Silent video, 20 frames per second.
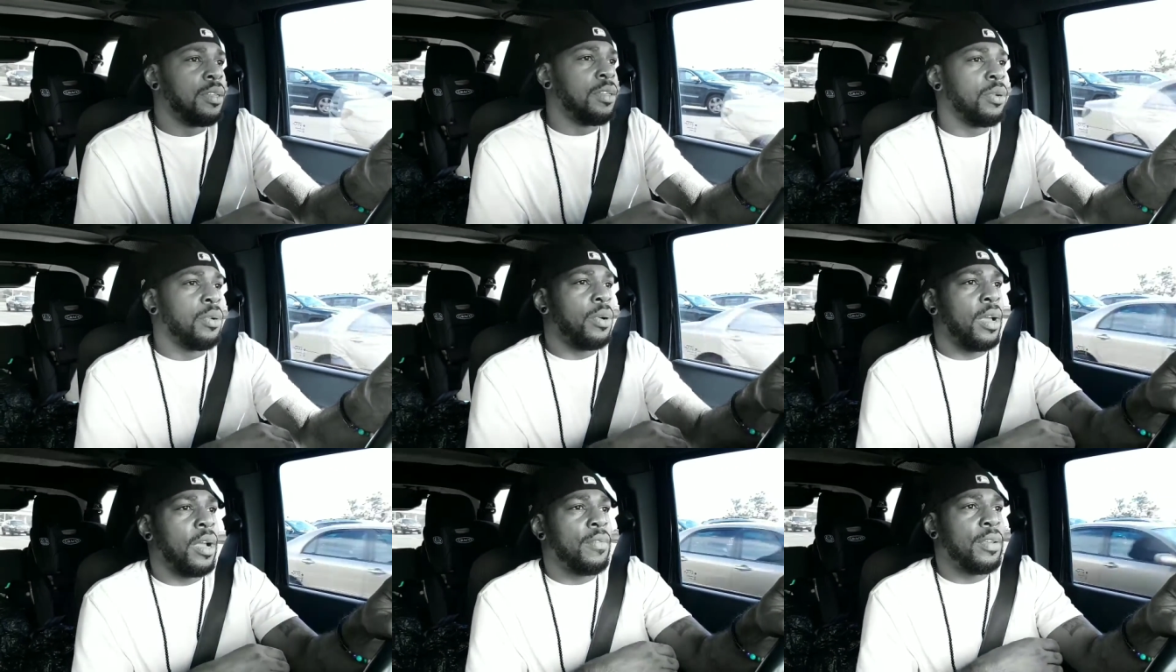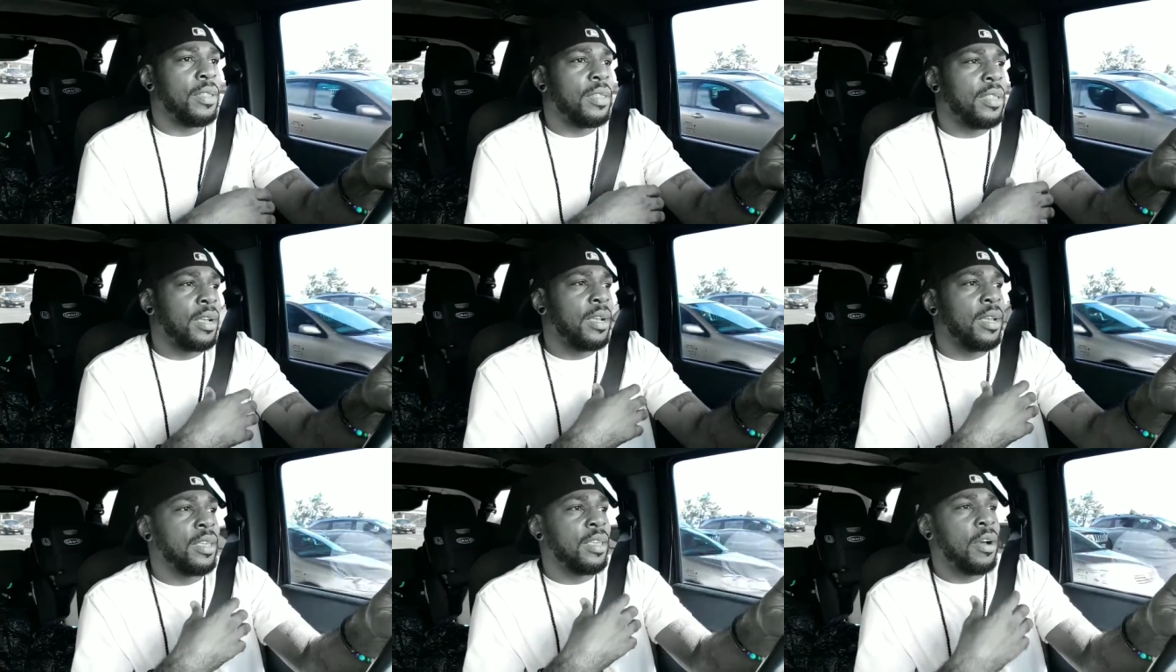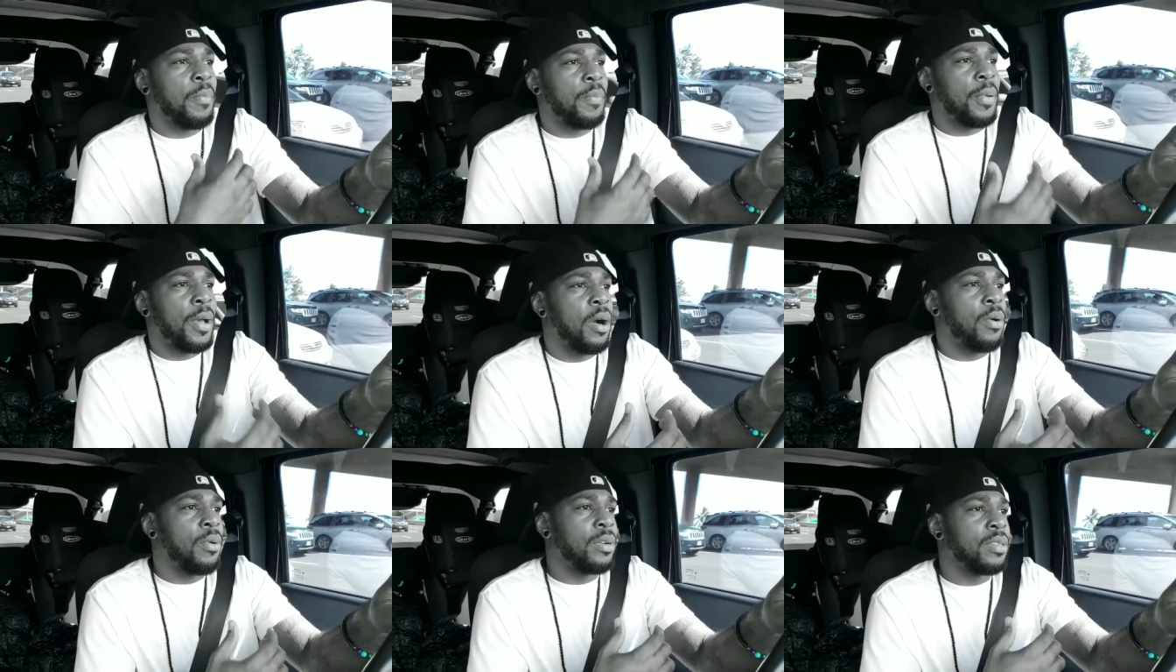Do everything in your
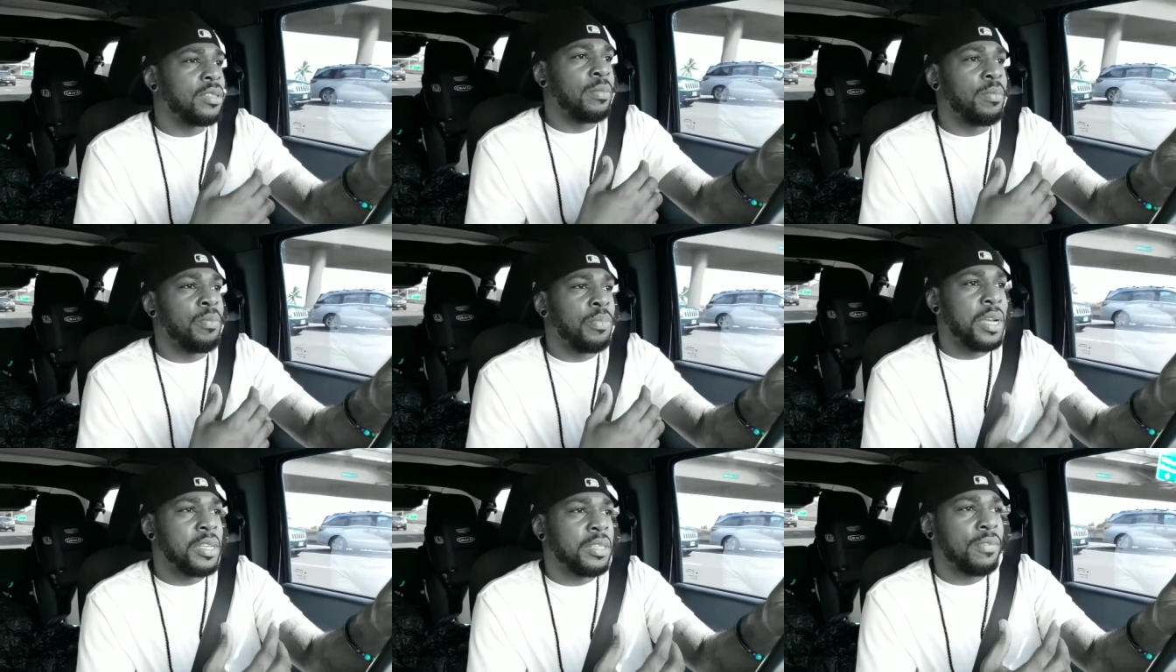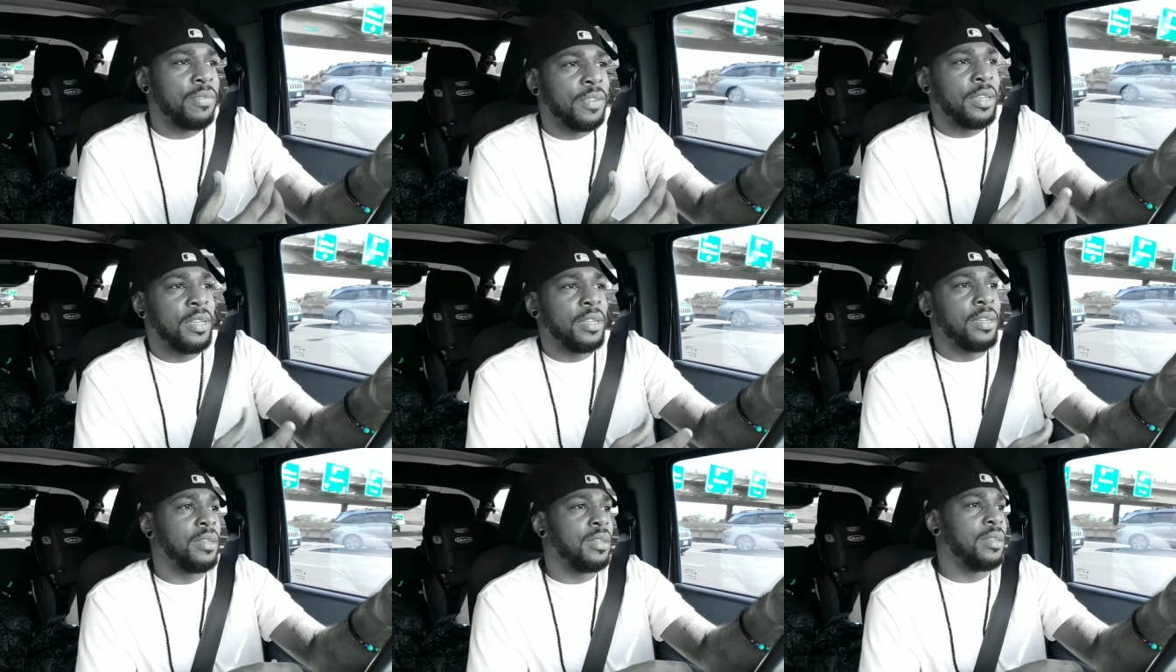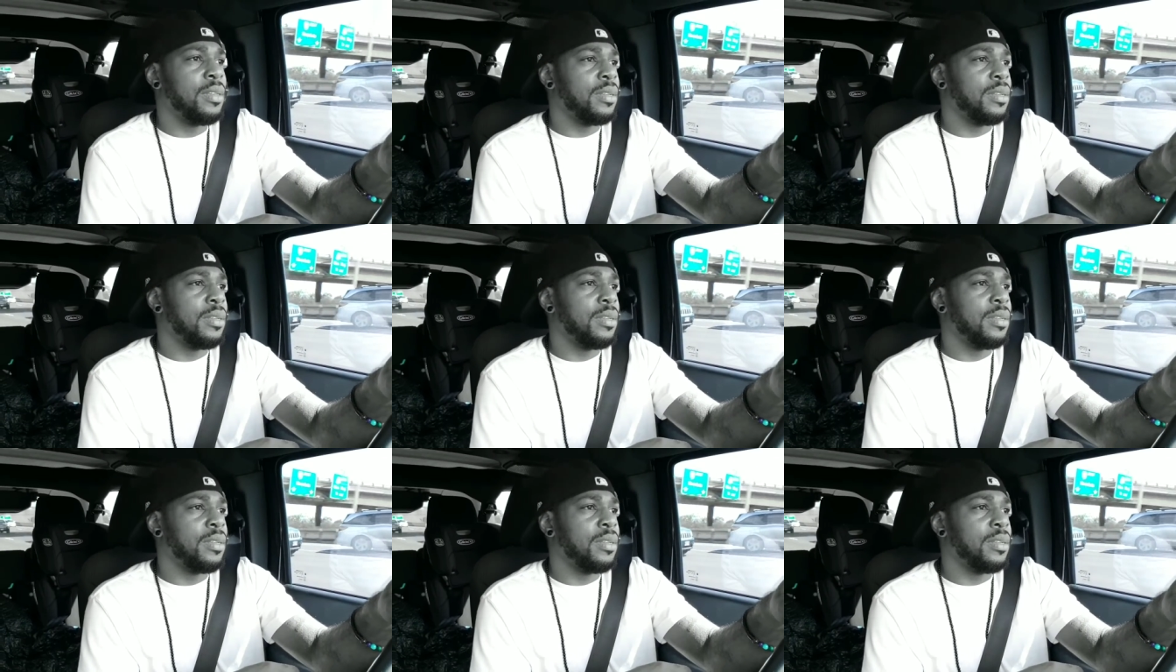power to breastfeed.